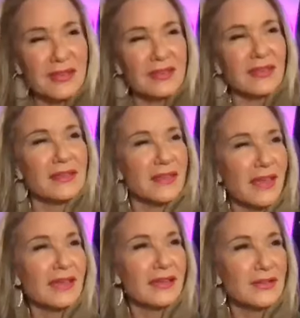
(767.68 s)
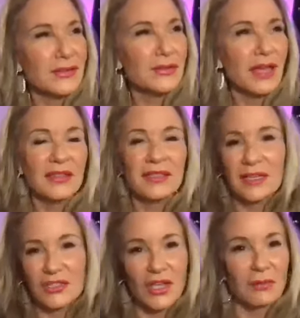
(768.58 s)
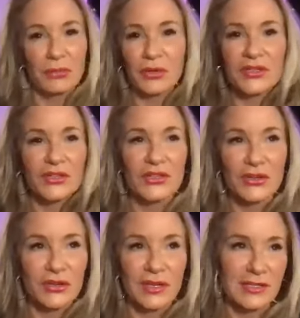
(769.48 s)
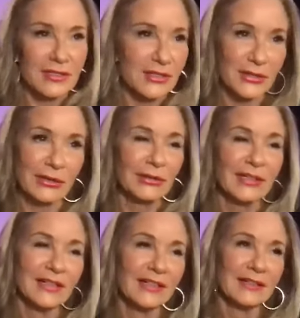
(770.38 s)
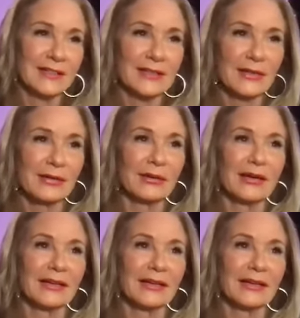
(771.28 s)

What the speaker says: is easy, I can do that, the next shot brings you to your knees, So, I